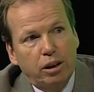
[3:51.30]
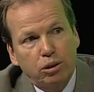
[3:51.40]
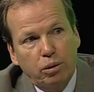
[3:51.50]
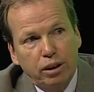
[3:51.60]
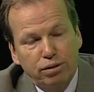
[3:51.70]

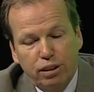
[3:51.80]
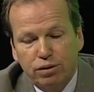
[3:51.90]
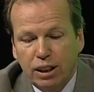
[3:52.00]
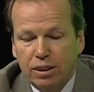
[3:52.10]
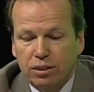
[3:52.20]

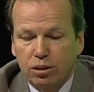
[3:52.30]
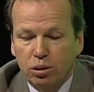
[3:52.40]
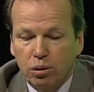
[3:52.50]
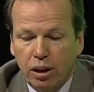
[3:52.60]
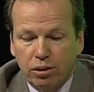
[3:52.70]
2015 to
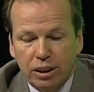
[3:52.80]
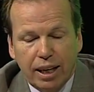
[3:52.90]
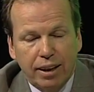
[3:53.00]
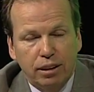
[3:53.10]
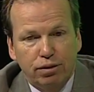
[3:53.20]

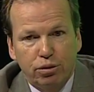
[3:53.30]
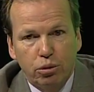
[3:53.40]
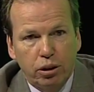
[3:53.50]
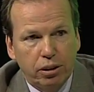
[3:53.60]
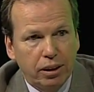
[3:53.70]

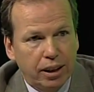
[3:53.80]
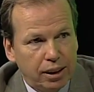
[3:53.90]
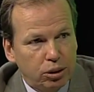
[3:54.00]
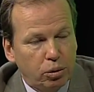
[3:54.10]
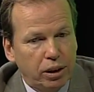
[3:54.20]
294
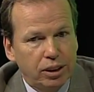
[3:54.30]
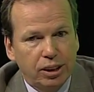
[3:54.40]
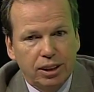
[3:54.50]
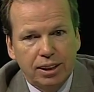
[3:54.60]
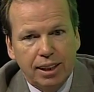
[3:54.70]
in
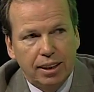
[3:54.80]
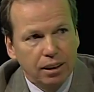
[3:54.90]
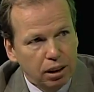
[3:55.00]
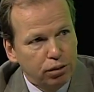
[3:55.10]
2016.